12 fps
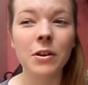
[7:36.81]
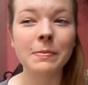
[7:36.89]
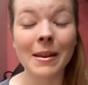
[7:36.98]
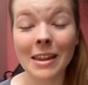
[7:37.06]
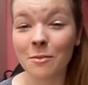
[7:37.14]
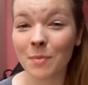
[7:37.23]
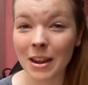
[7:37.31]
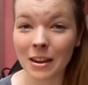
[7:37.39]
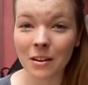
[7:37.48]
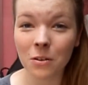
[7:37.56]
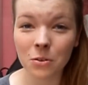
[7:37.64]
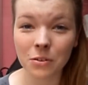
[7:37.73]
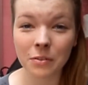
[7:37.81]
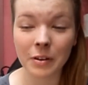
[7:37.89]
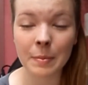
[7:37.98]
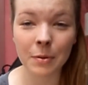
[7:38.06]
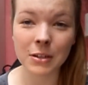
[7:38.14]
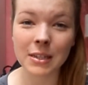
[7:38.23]
as many of my ordinary
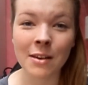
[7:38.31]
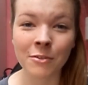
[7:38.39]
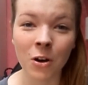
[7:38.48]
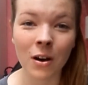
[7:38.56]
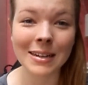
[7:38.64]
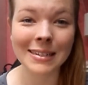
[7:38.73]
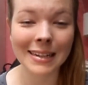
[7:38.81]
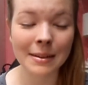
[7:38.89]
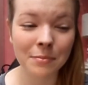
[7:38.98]
books that I've got as